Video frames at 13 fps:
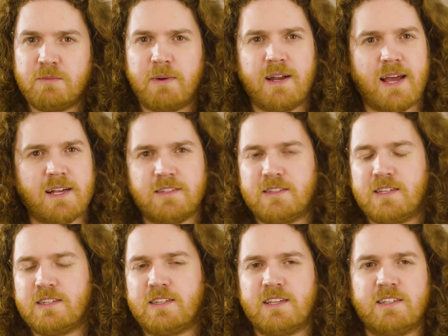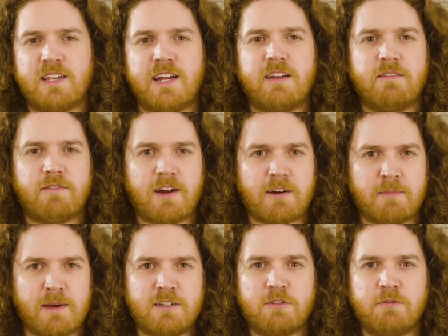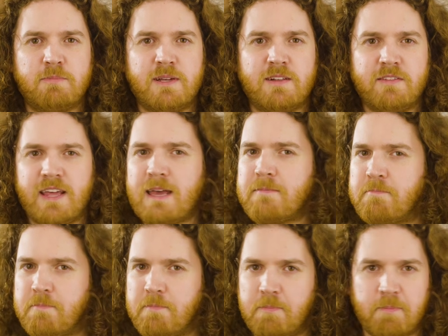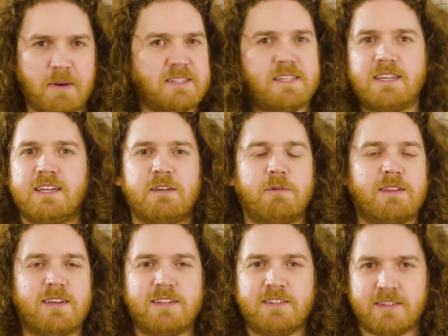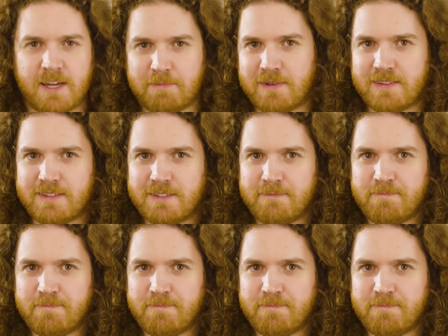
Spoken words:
but as this is an environmental bill, they're buzzing with excitements.